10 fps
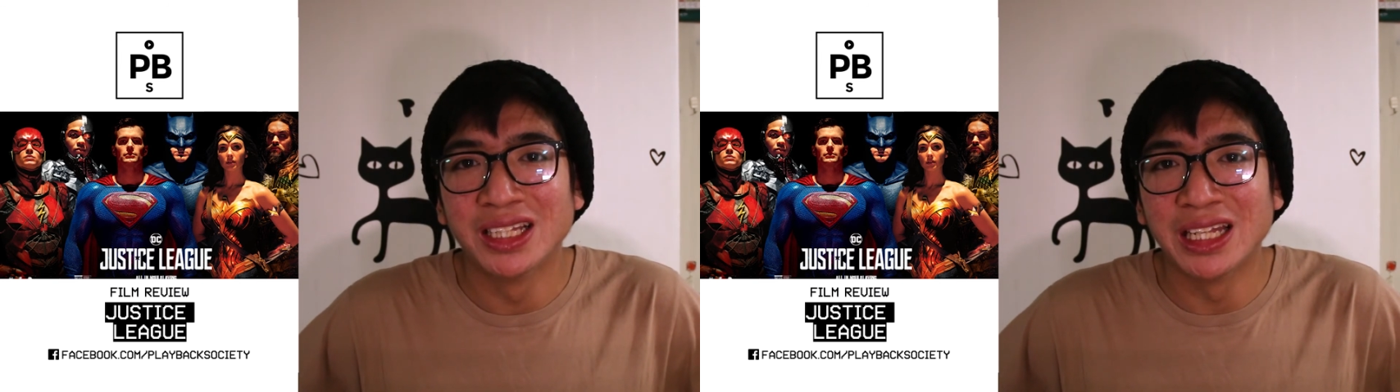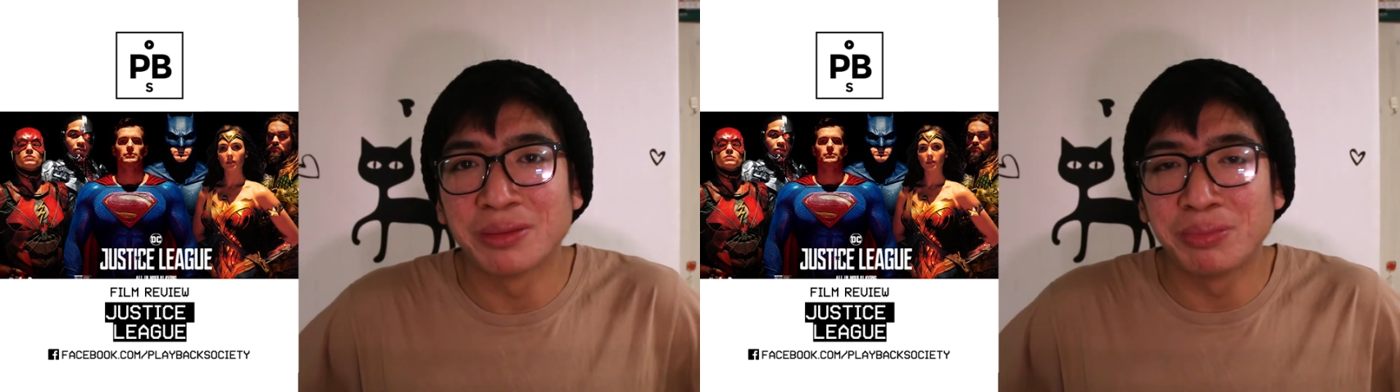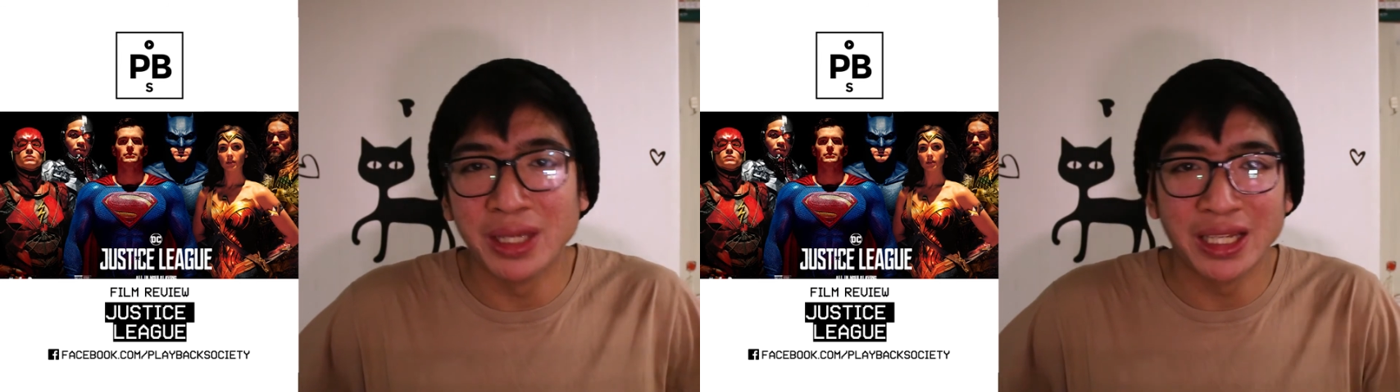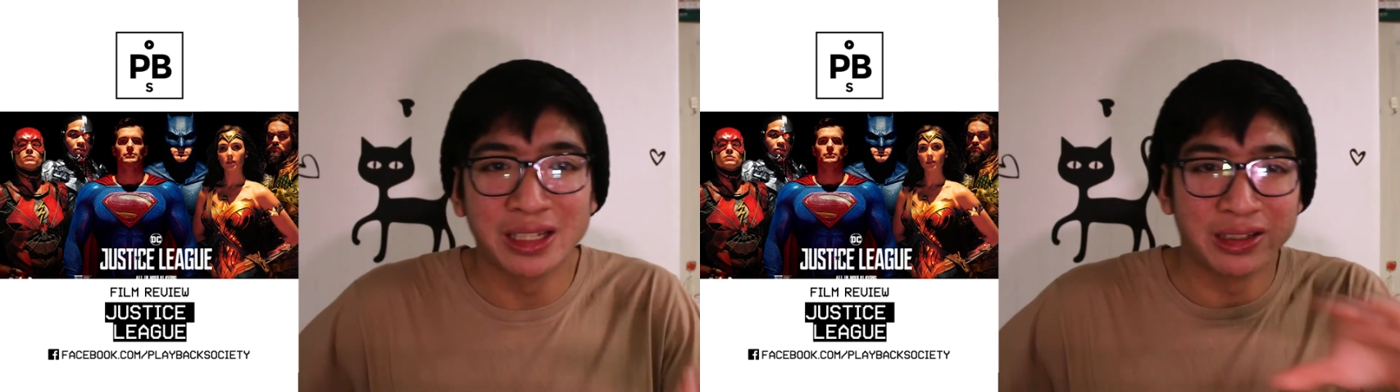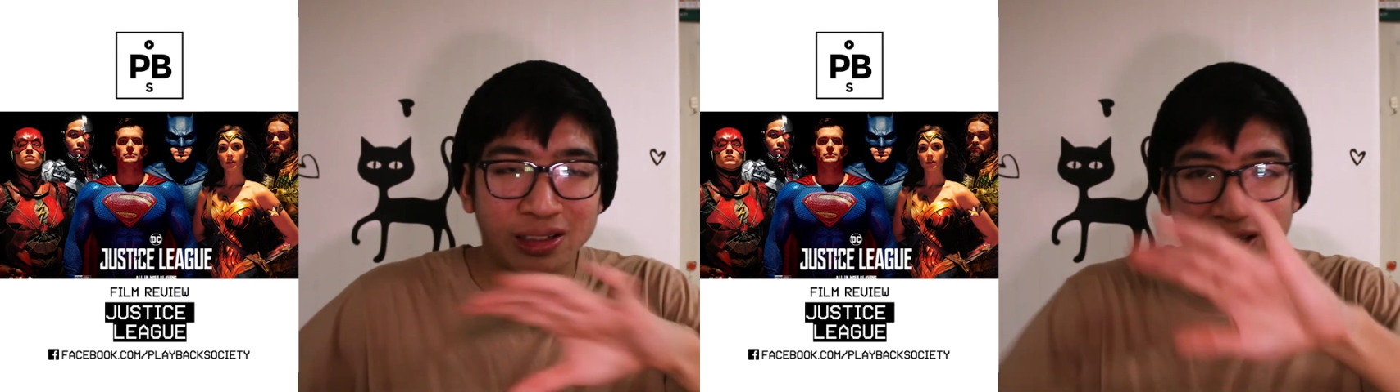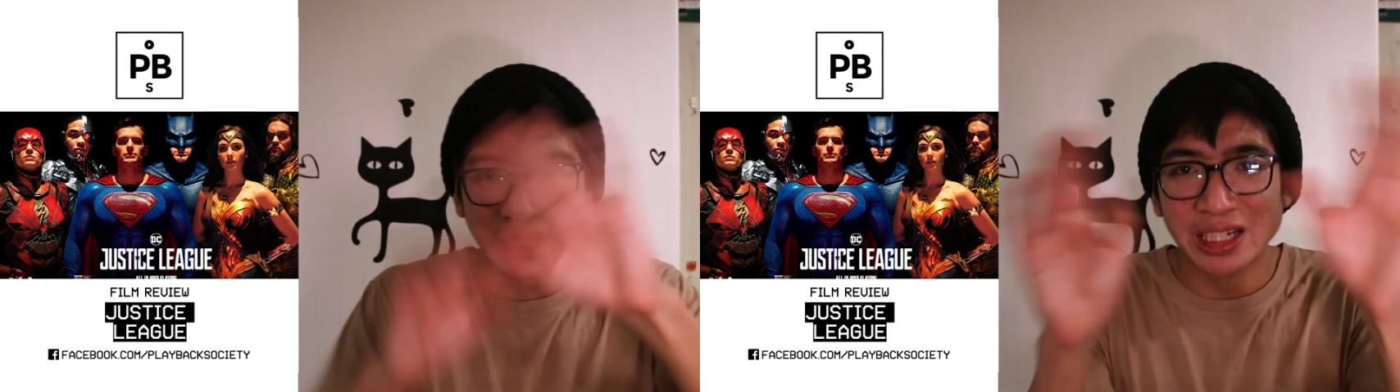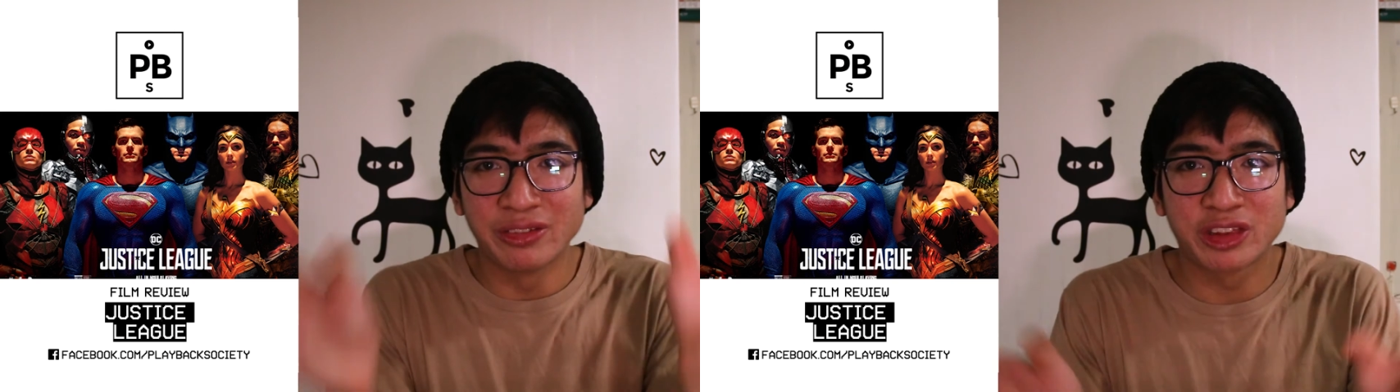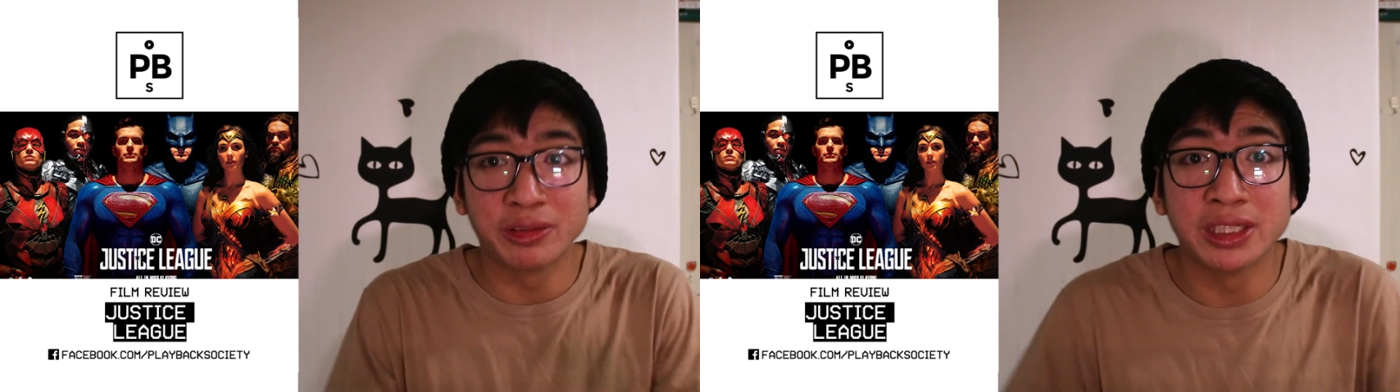like being a kind
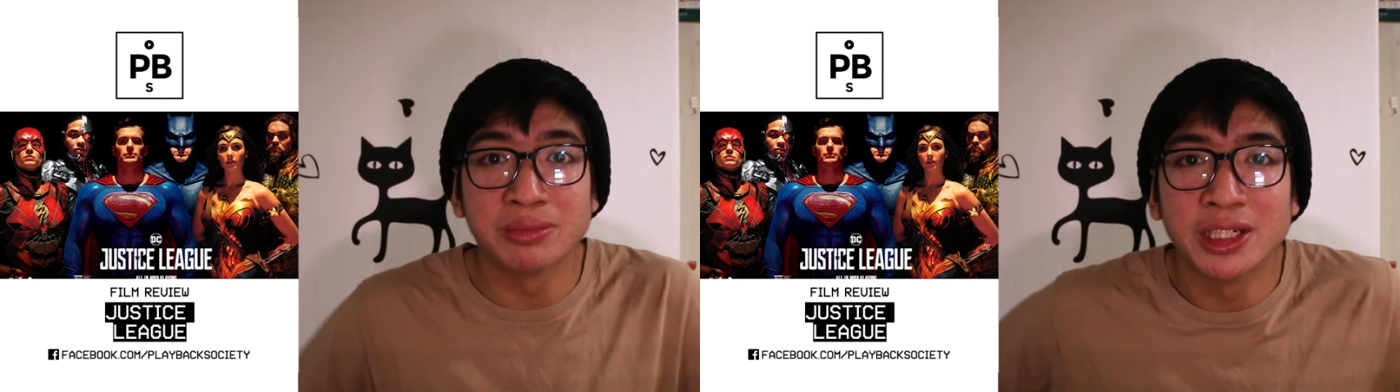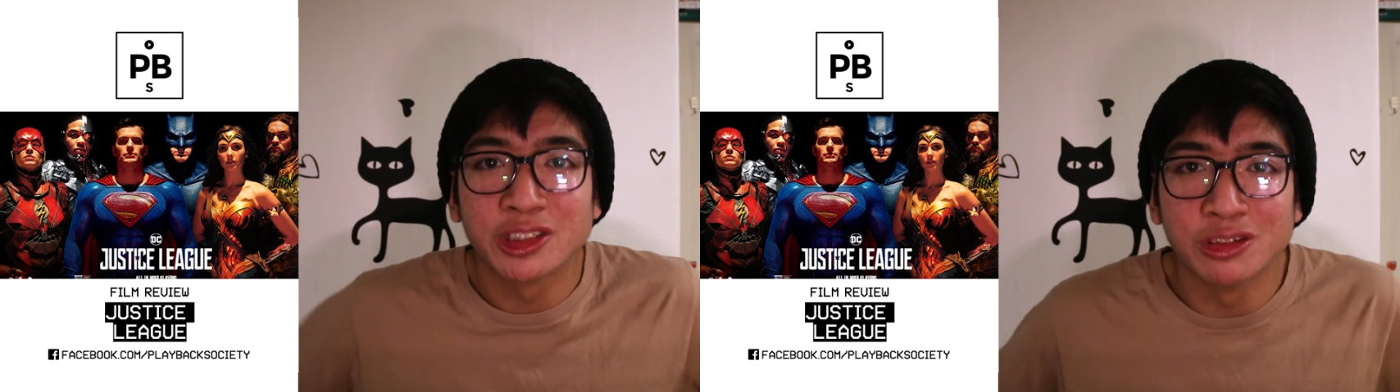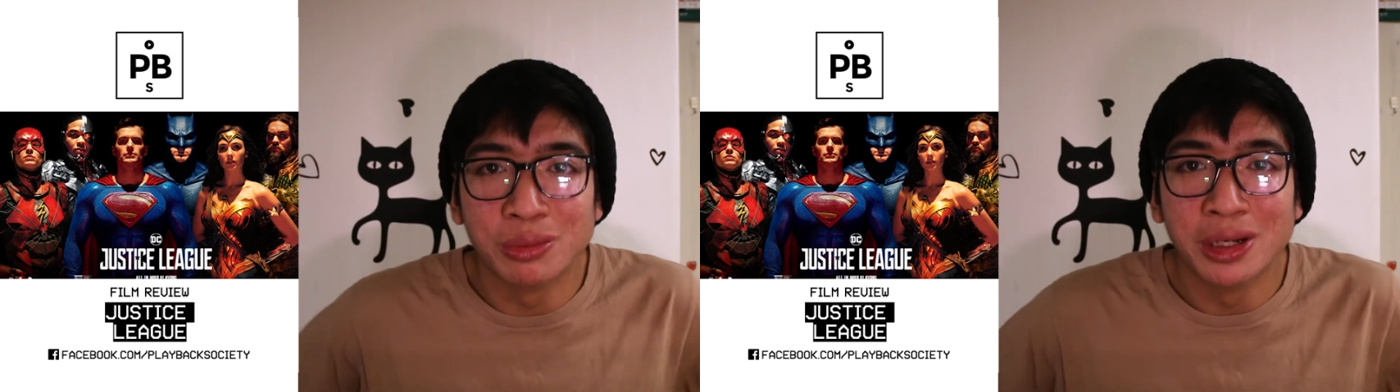of three-dimensional